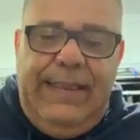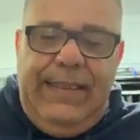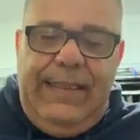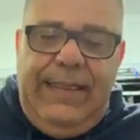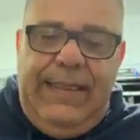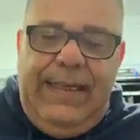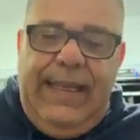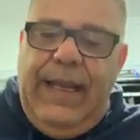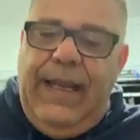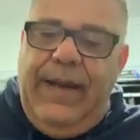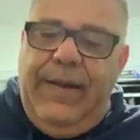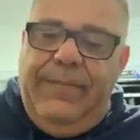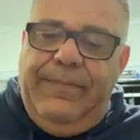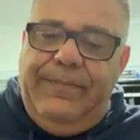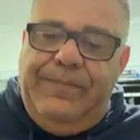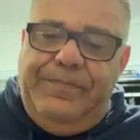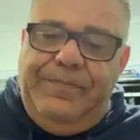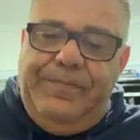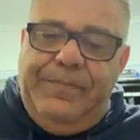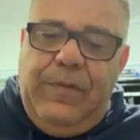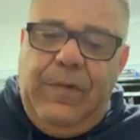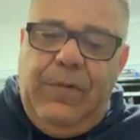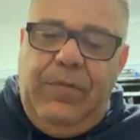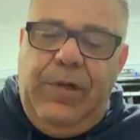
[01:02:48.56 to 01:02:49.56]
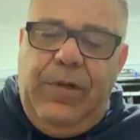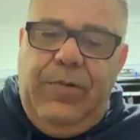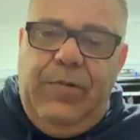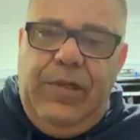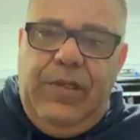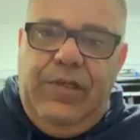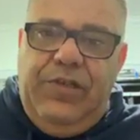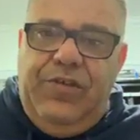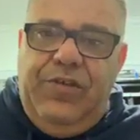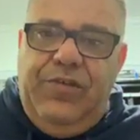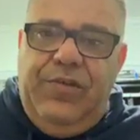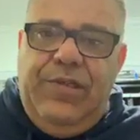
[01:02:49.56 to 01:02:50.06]
Now, what I
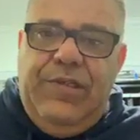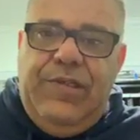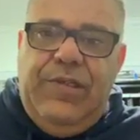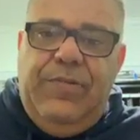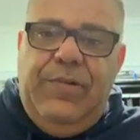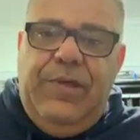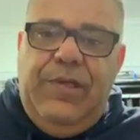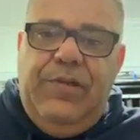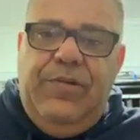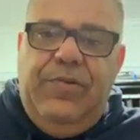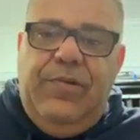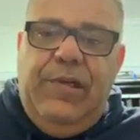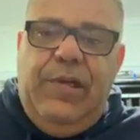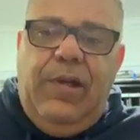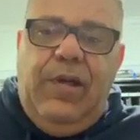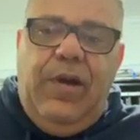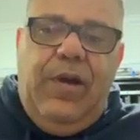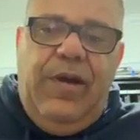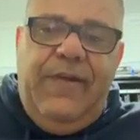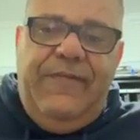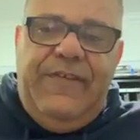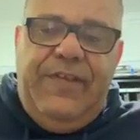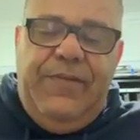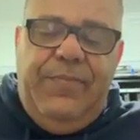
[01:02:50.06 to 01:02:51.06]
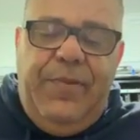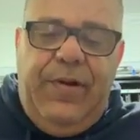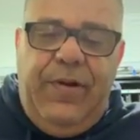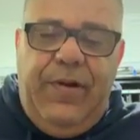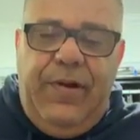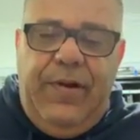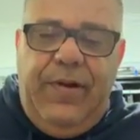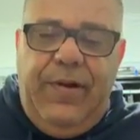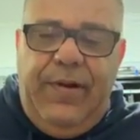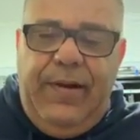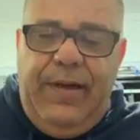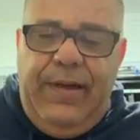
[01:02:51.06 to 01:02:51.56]
want to do is I want to do a live tomorrow
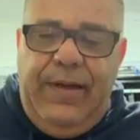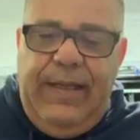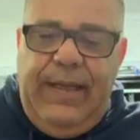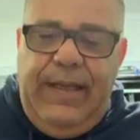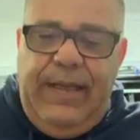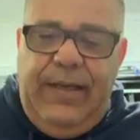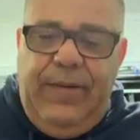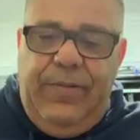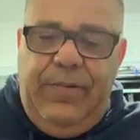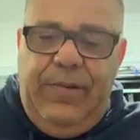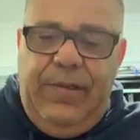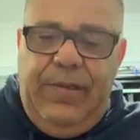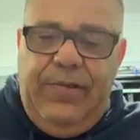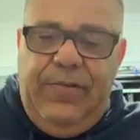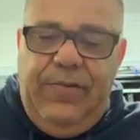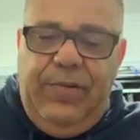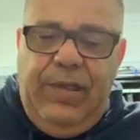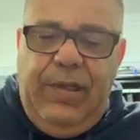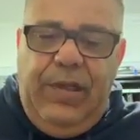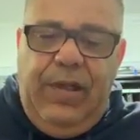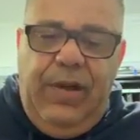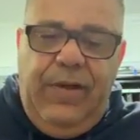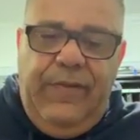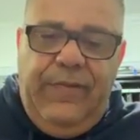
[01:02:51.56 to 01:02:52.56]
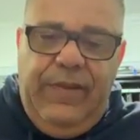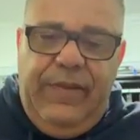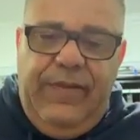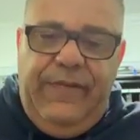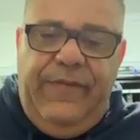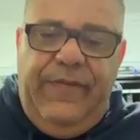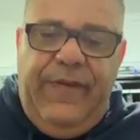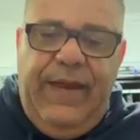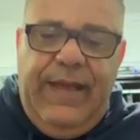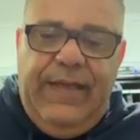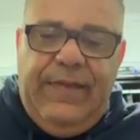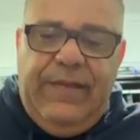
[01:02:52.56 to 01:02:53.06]
night, and I want to do a live on the
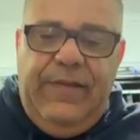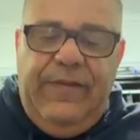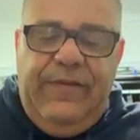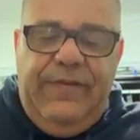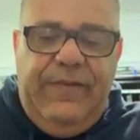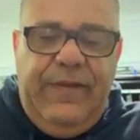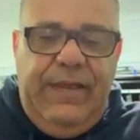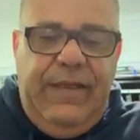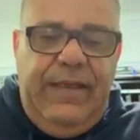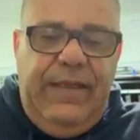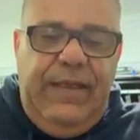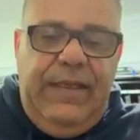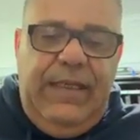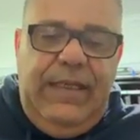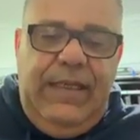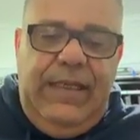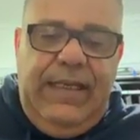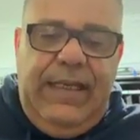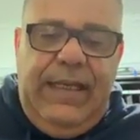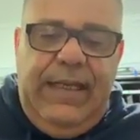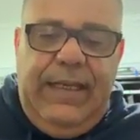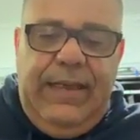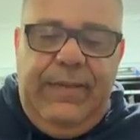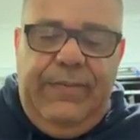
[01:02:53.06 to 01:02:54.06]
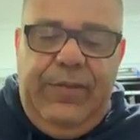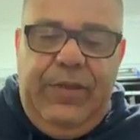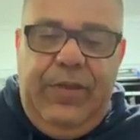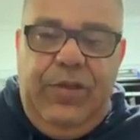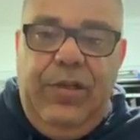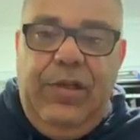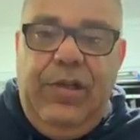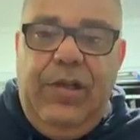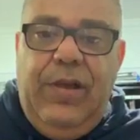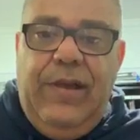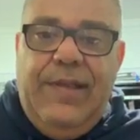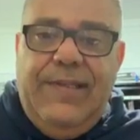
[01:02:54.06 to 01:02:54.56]
fact of
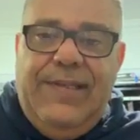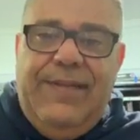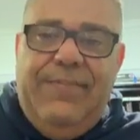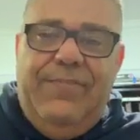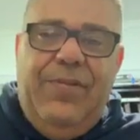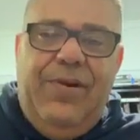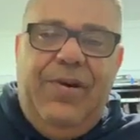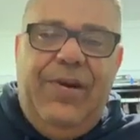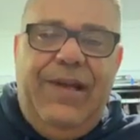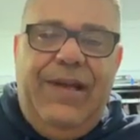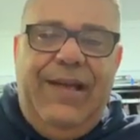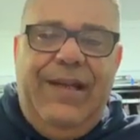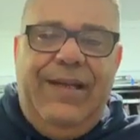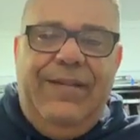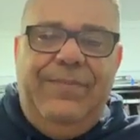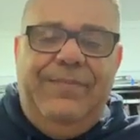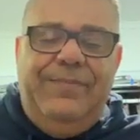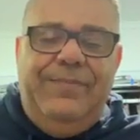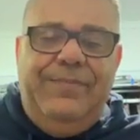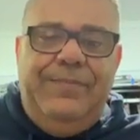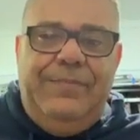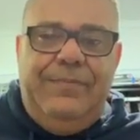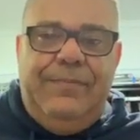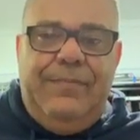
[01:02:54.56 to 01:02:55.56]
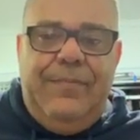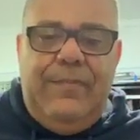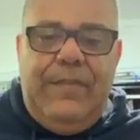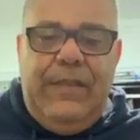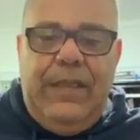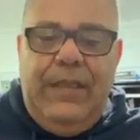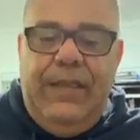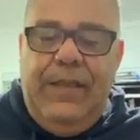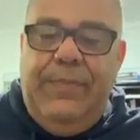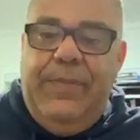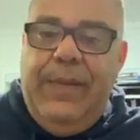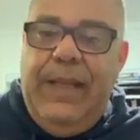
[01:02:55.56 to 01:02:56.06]
utilizing my
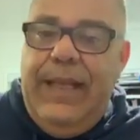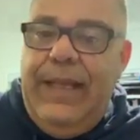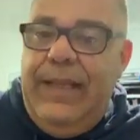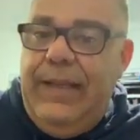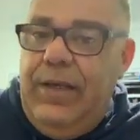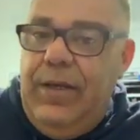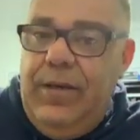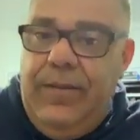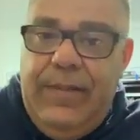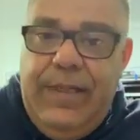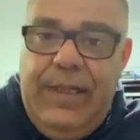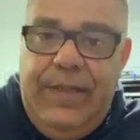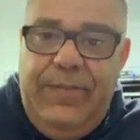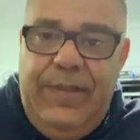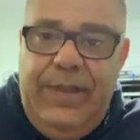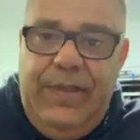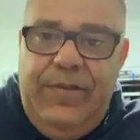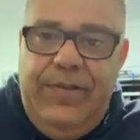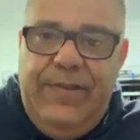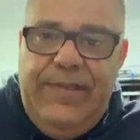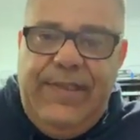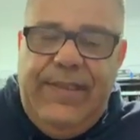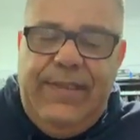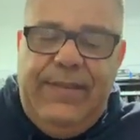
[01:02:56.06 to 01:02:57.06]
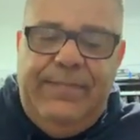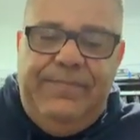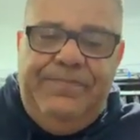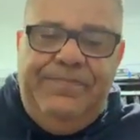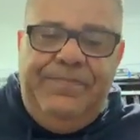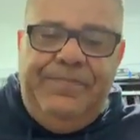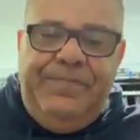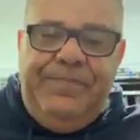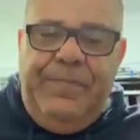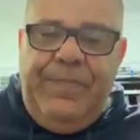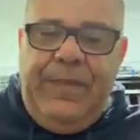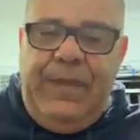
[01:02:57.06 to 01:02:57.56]
the plan that I'm going to be using,
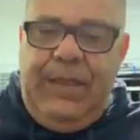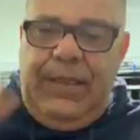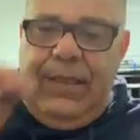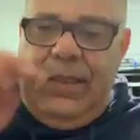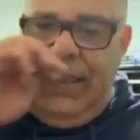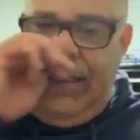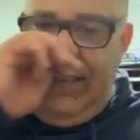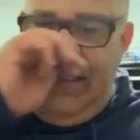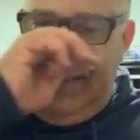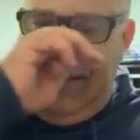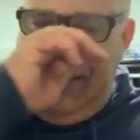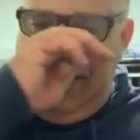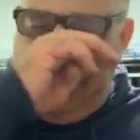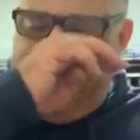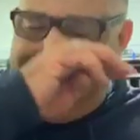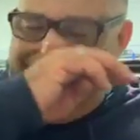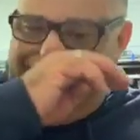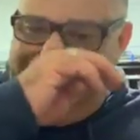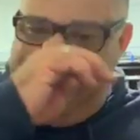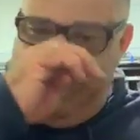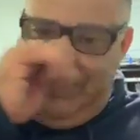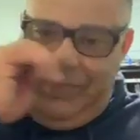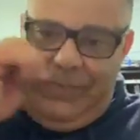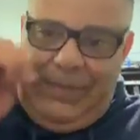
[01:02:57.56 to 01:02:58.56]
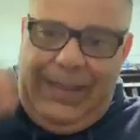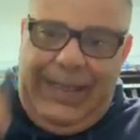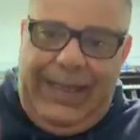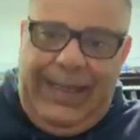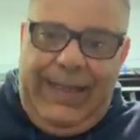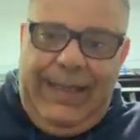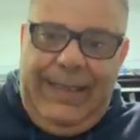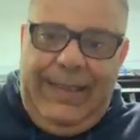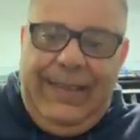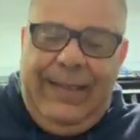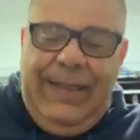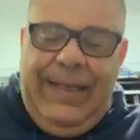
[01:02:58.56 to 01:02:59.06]

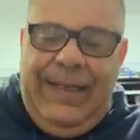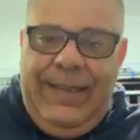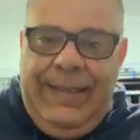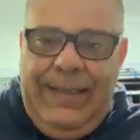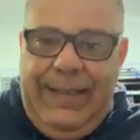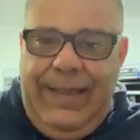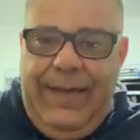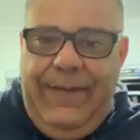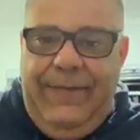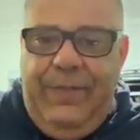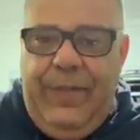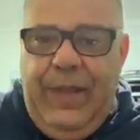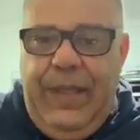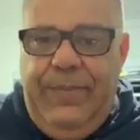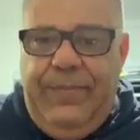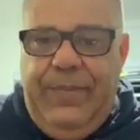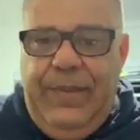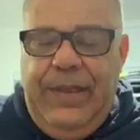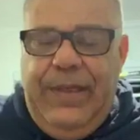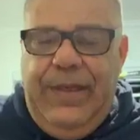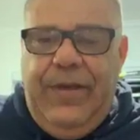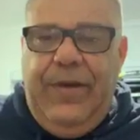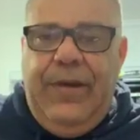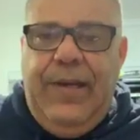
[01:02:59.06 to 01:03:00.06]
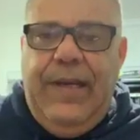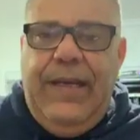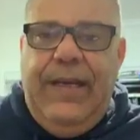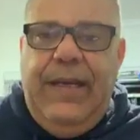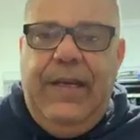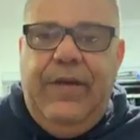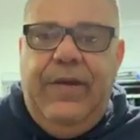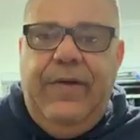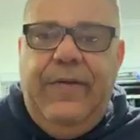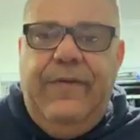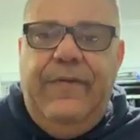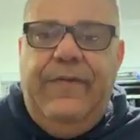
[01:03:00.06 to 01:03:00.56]
and give people an
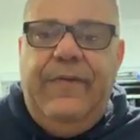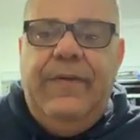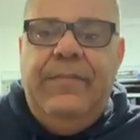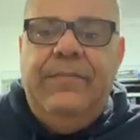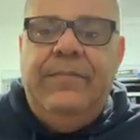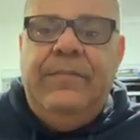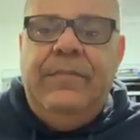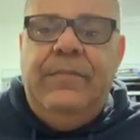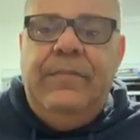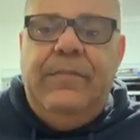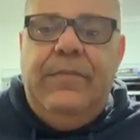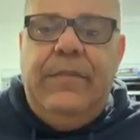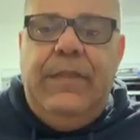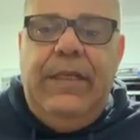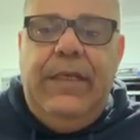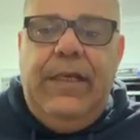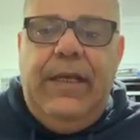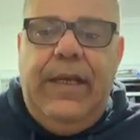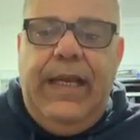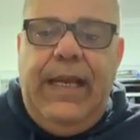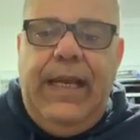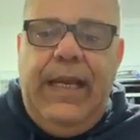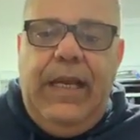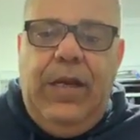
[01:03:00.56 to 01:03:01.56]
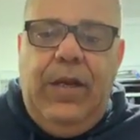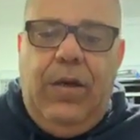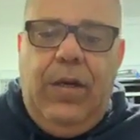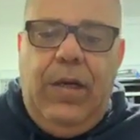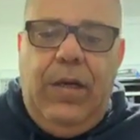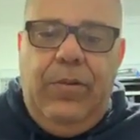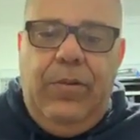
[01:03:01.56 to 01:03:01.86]
idea of how